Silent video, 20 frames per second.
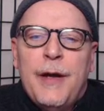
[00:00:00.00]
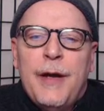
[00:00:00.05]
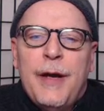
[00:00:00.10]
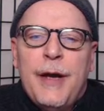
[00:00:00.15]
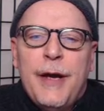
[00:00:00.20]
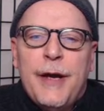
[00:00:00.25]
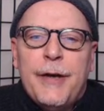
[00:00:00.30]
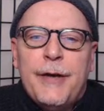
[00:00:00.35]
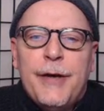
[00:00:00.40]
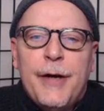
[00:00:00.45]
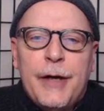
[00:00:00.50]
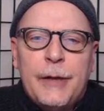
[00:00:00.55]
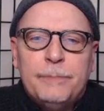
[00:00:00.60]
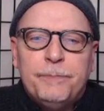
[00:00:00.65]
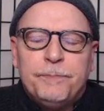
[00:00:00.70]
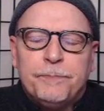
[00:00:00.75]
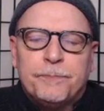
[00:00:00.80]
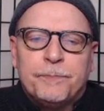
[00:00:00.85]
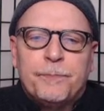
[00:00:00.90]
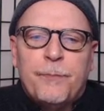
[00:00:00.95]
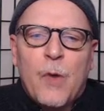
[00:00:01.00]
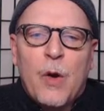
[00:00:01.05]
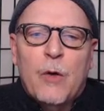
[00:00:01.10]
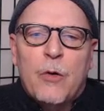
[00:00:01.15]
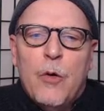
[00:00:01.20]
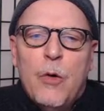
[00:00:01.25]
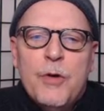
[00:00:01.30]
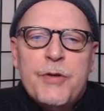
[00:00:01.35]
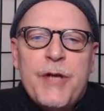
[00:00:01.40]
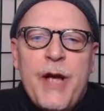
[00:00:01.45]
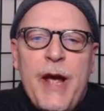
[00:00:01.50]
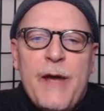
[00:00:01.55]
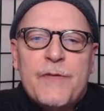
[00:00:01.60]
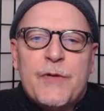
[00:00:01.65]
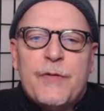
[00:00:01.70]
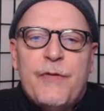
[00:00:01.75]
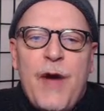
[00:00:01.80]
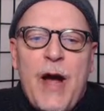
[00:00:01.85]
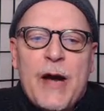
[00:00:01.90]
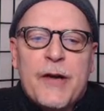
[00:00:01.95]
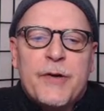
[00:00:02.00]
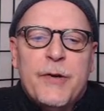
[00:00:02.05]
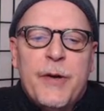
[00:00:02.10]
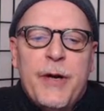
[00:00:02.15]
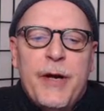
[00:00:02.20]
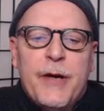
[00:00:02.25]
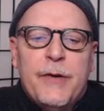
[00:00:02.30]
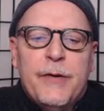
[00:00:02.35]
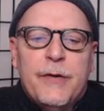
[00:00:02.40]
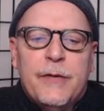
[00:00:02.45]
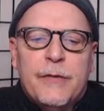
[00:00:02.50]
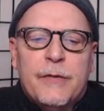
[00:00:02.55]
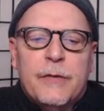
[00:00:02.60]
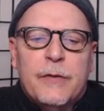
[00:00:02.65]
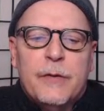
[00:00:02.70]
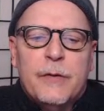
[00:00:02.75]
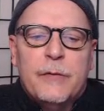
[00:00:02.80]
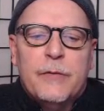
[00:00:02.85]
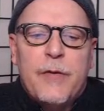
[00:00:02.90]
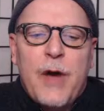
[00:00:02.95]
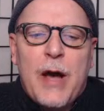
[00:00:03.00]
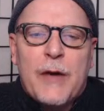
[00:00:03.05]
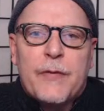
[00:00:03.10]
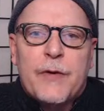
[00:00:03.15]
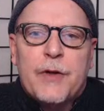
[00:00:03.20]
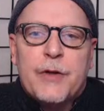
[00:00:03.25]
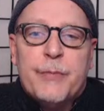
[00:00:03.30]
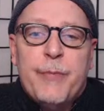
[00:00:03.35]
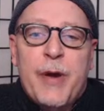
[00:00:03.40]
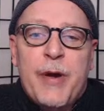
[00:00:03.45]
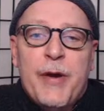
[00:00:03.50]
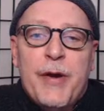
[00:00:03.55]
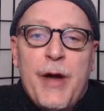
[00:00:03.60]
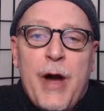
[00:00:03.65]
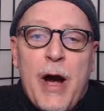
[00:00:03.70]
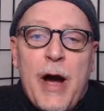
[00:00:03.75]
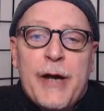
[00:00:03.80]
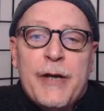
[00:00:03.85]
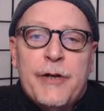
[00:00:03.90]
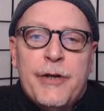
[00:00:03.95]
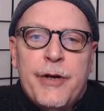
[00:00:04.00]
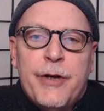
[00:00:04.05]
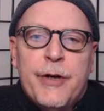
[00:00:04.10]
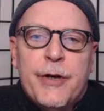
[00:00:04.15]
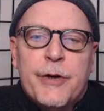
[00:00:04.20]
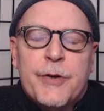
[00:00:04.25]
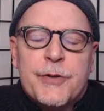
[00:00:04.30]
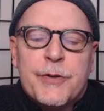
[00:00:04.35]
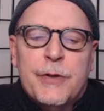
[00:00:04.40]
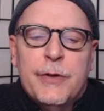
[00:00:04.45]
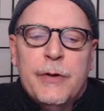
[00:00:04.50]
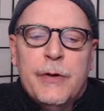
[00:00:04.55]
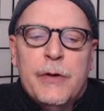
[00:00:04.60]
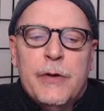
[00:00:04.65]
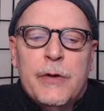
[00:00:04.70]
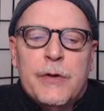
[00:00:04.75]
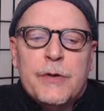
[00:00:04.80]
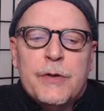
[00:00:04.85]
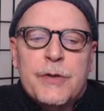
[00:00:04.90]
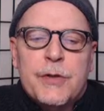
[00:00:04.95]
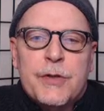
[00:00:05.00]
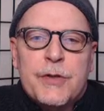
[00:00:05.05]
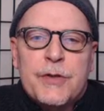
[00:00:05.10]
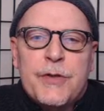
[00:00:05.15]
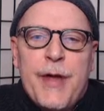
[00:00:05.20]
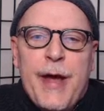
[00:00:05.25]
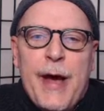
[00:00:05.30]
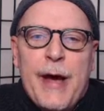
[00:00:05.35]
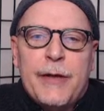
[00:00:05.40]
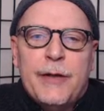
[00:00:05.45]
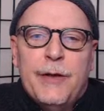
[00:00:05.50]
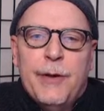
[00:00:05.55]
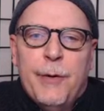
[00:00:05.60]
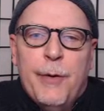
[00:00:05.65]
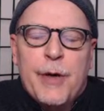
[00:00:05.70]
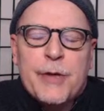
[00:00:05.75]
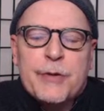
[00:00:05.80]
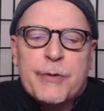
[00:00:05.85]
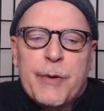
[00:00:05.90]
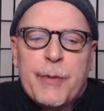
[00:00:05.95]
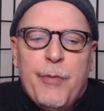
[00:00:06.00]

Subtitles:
And of course, I have to factor in the fact that it's been 9 years since that U.S.